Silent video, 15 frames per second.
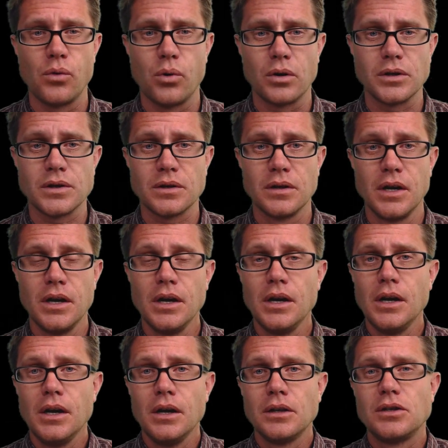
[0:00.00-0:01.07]
force,
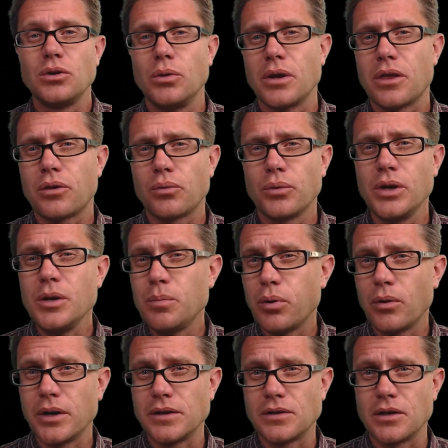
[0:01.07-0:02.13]
to a
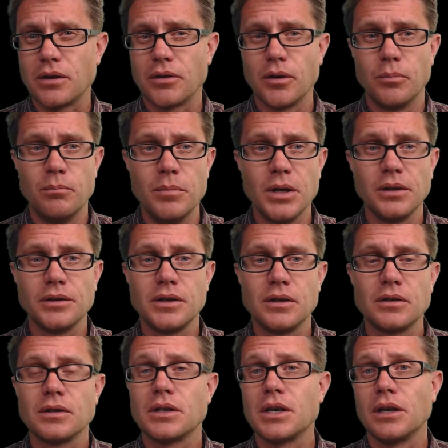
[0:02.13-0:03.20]
3.0
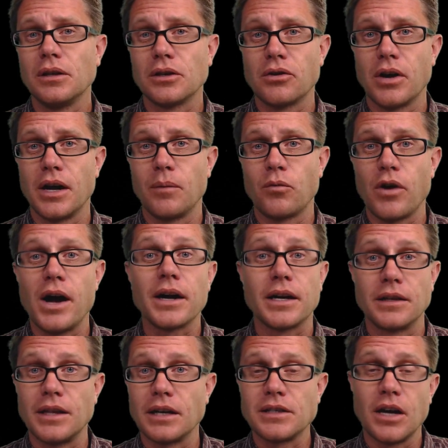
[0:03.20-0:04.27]
million kilogram
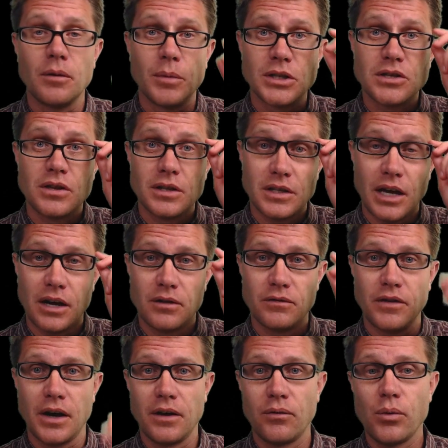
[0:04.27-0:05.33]
rocket. That's how much the
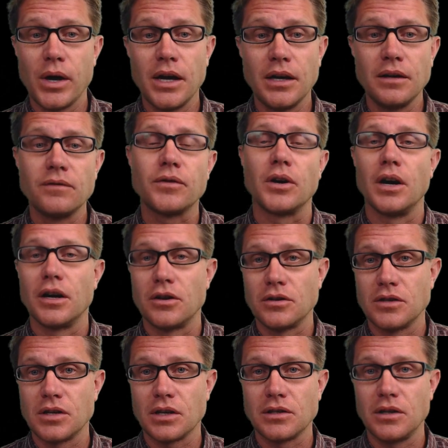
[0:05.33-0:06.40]
Saturn V weighed for
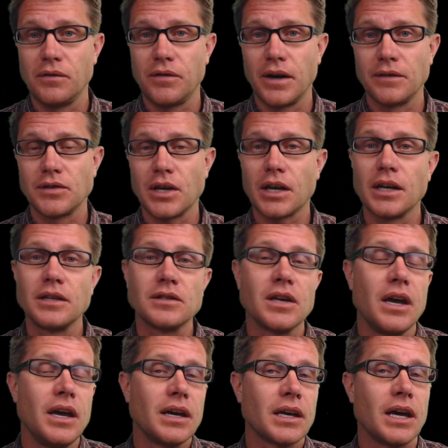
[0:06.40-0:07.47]
165
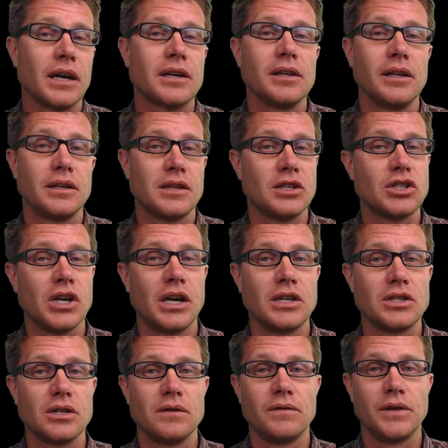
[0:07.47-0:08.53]
seconds. Calculate the
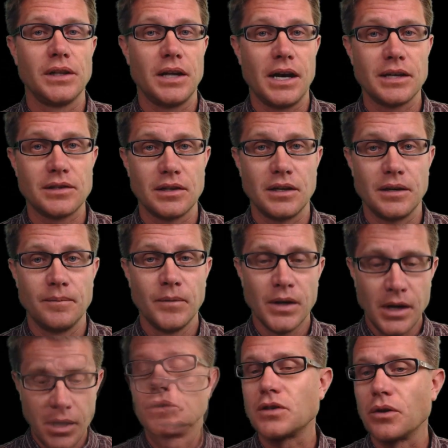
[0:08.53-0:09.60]
change in velocity.
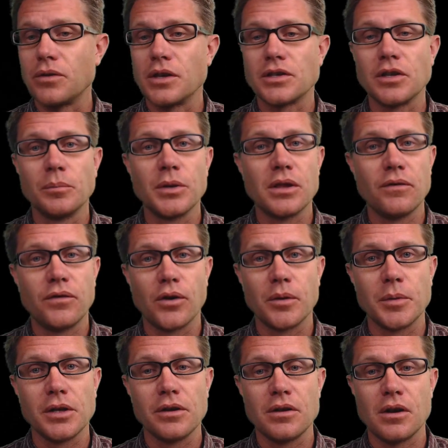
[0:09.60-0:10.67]
And so this will be the
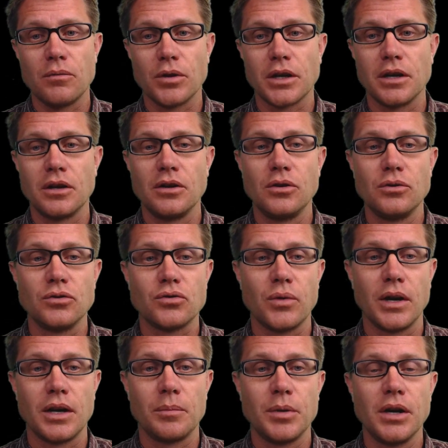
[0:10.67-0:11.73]
formula that we're going to use
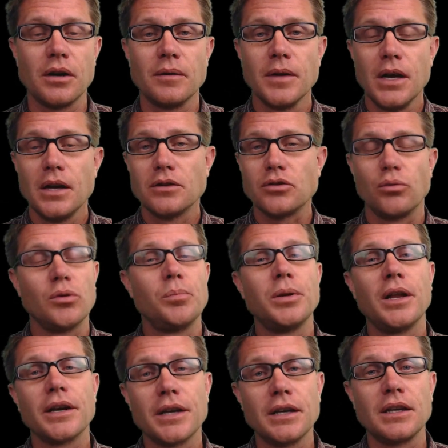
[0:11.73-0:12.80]
right up here. So we'll
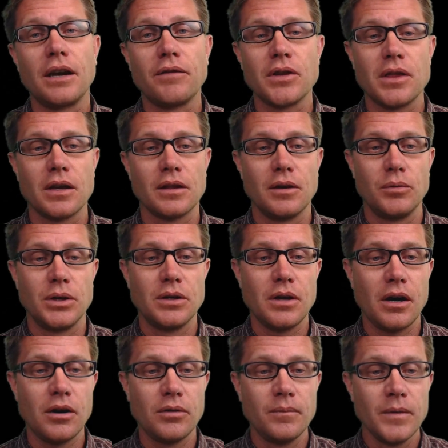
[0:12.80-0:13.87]
plug in everything that we
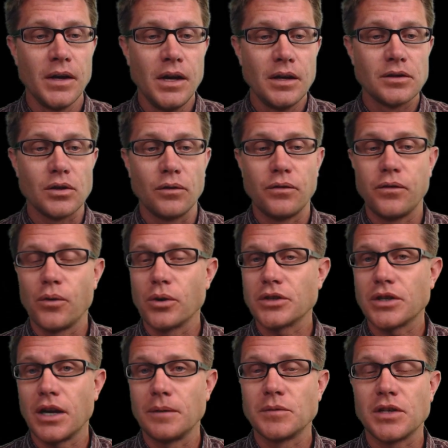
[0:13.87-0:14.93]
know. So
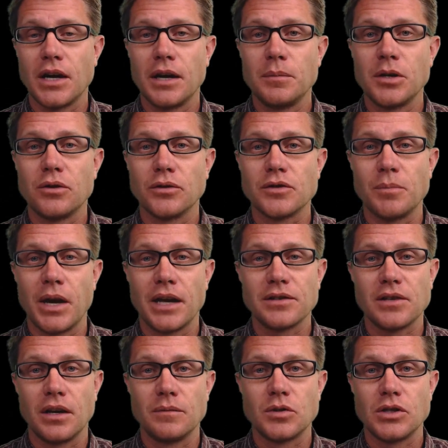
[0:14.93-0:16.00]
force times time equals
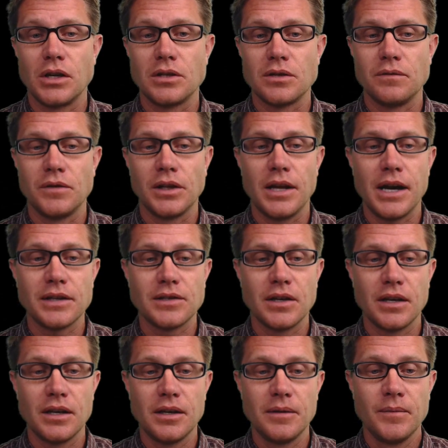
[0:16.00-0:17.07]
mass times change in
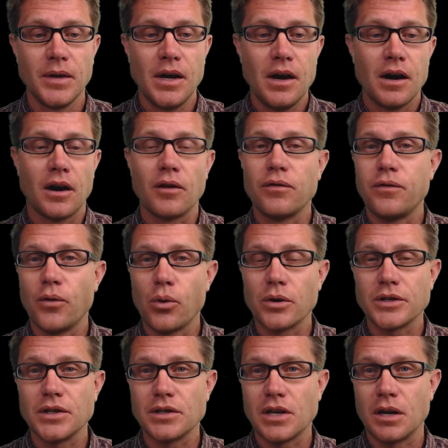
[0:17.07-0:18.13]
velocity. Our
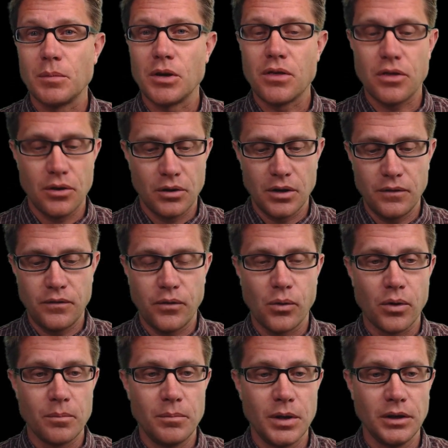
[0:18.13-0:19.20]
force is going to be
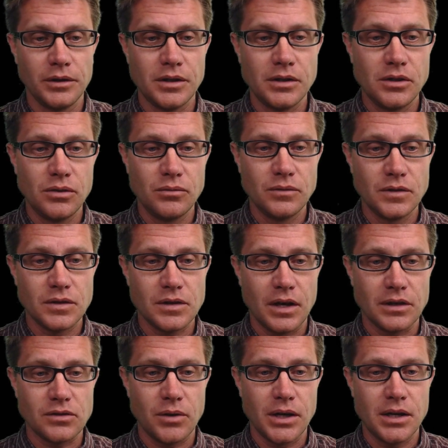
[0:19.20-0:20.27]
34 million newtons.
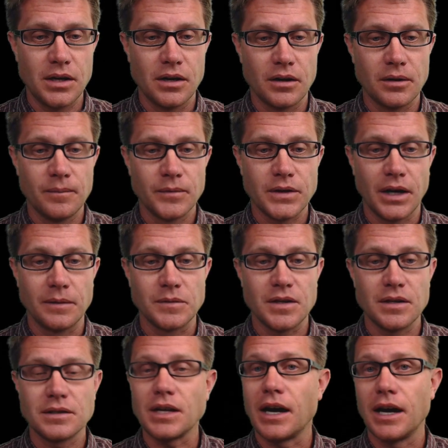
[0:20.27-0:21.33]
That's right here
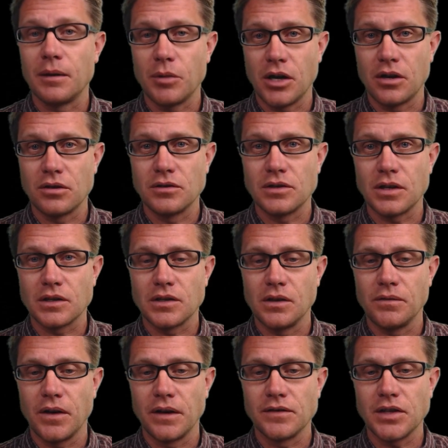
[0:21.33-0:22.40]
times the time
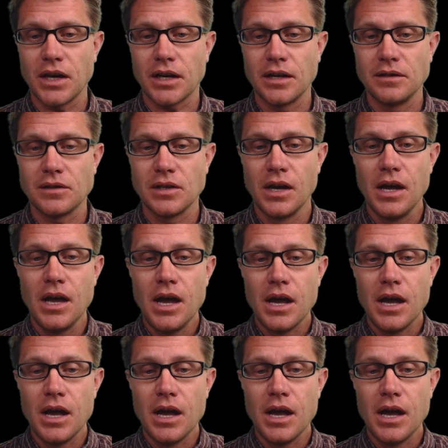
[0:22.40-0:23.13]
165 seconds.